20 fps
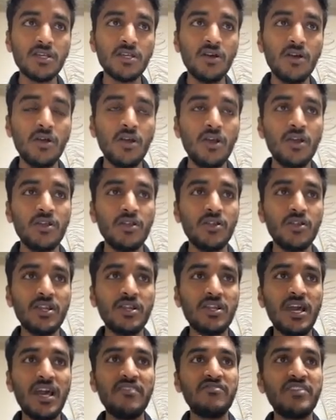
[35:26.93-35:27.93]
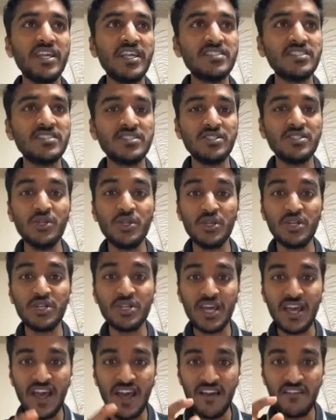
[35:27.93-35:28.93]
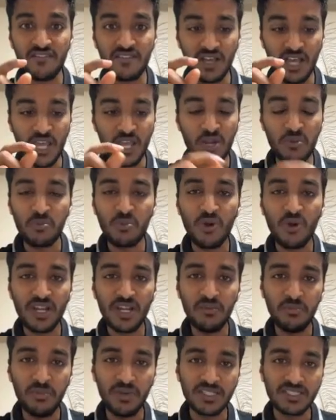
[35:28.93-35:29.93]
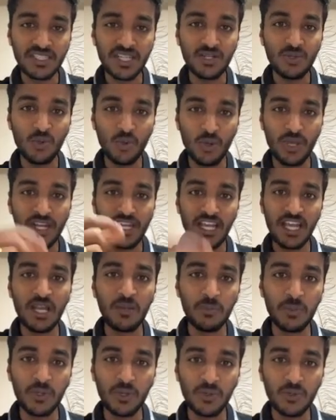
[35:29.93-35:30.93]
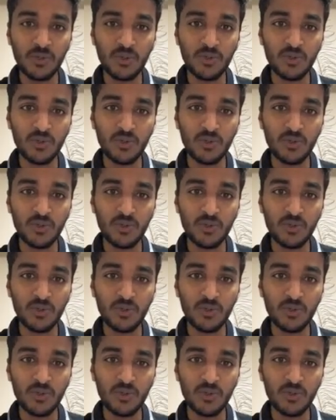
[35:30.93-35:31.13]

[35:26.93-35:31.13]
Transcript: So you need to have friends. You need to have an important person who can help you,